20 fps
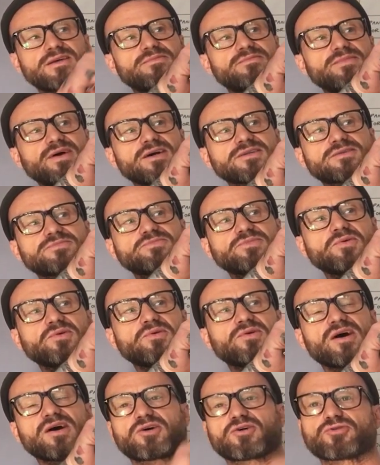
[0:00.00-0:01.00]
Much
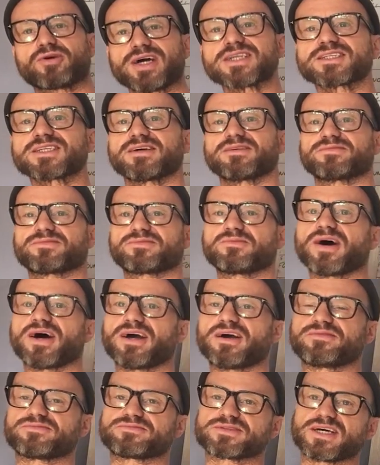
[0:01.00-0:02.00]
more aggressive
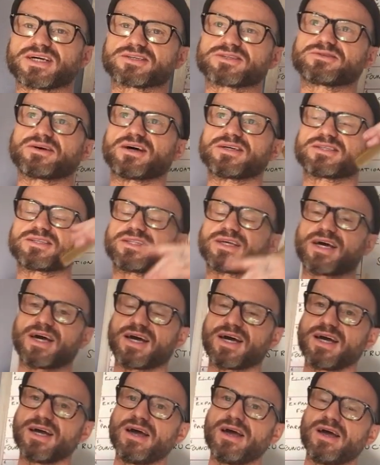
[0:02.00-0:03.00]
way of texturising the
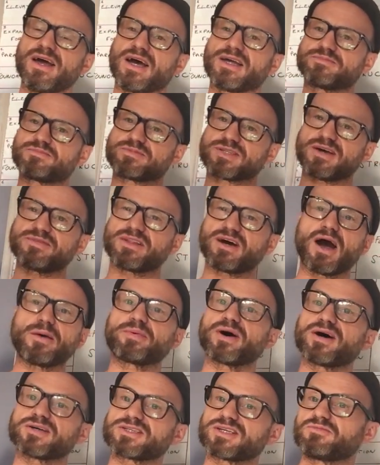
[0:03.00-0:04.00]
hair, and something I
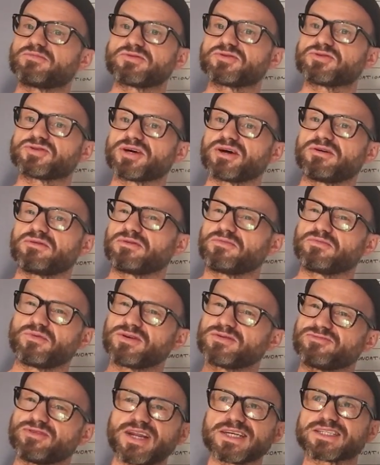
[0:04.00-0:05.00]
personally wouldn't do. You
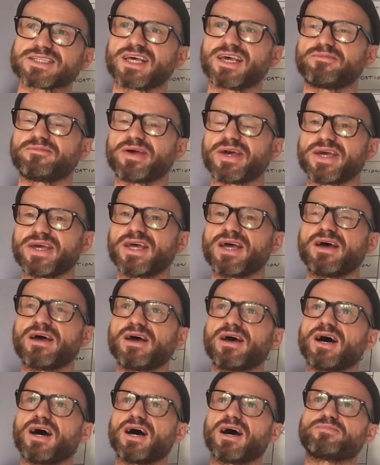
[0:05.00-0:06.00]
wouldn't really see me
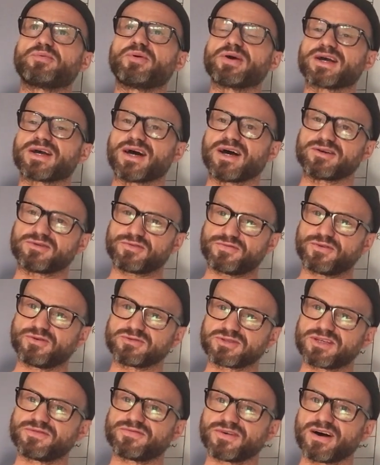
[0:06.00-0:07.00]
point cutting on a
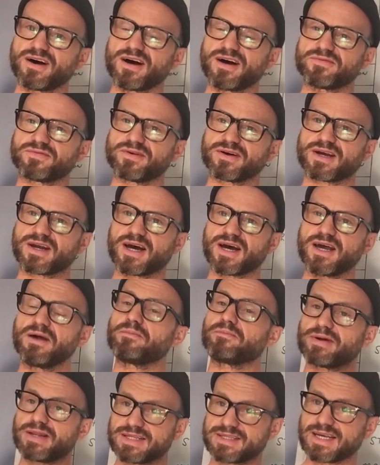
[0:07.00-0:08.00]
45,
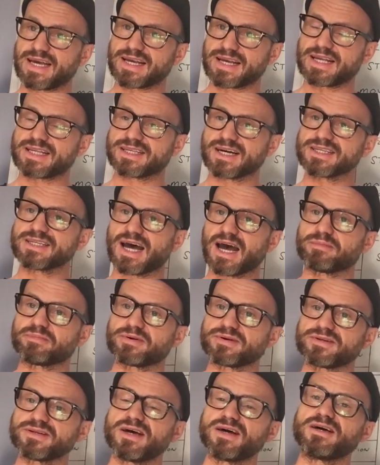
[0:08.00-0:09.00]
okay? But it does
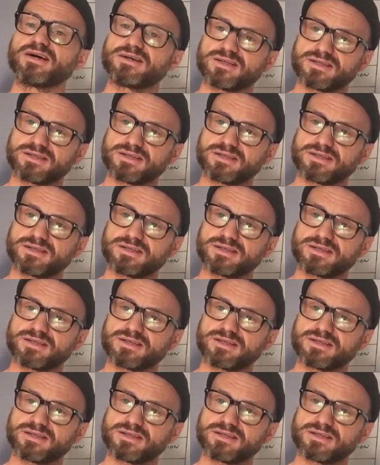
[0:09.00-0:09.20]
happen.